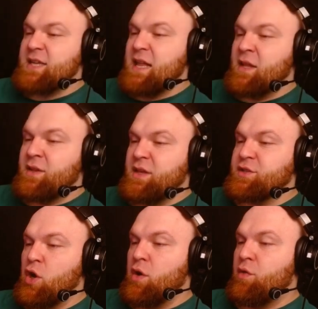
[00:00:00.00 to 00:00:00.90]
talent
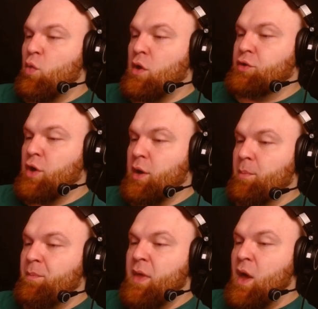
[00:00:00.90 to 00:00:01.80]
is Earthwall
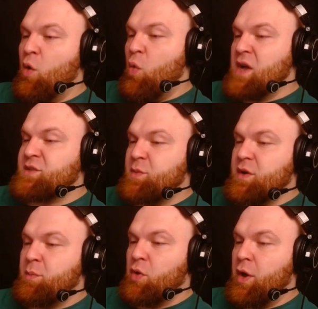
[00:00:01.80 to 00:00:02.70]
Totem. Once per
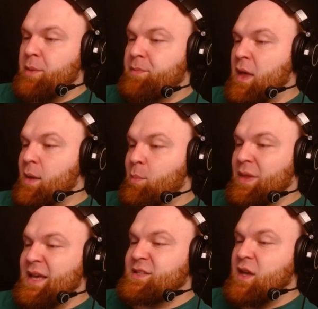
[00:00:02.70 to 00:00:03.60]
deploy,
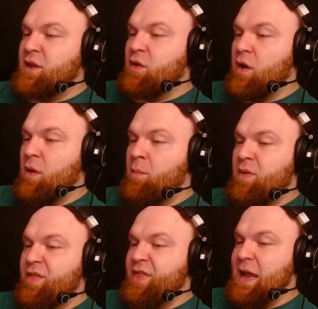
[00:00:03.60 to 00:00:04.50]
place a totem
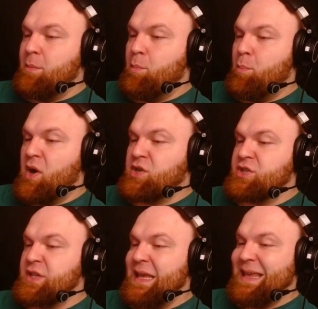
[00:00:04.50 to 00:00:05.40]
that
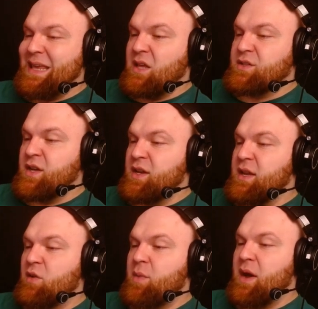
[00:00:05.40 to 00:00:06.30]
partially heals a
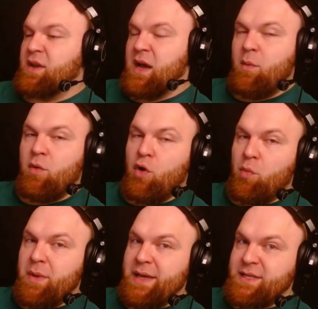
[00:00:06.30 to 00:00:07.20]
nearby tower or
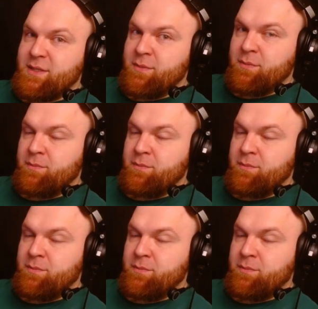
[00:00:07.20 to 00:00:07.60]
base.